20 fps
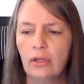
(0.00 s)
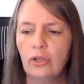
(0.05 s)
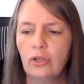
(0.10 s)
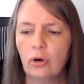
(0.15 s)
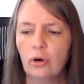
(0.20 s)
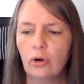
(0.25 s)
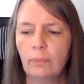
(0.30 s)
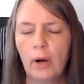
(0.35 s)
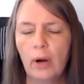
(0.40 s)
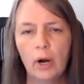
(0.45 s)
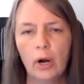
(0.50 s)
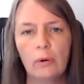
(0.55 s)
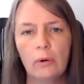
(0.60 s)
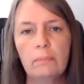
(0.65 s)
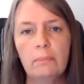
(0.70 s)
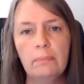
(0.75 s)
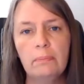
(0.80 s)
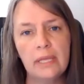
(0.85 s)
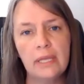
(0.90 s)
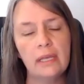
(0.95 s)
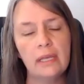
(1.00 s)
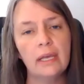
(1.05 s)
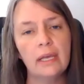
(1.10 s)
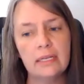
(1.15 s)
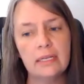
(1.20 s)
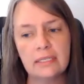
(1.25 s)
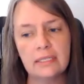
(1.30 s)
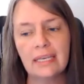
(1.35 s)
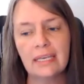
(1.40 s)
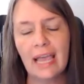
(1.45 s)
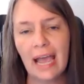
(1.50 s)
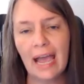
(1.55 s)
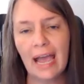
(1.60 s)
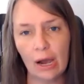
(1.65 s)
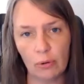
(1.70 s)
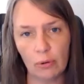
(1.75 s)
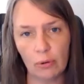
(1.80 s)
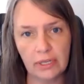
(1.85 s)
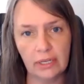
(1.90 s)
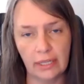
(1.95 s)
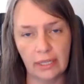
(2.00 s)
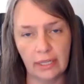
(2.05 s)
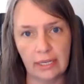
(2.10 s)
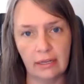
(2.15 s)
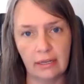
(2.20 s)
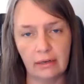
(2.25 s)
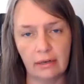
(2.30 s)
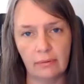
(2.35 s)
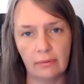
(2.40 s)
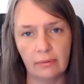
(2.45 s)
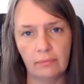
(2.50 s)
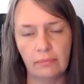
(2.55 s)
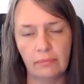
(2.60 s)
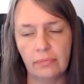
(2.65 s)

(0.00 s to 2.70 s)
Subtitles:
your Part B is calculated.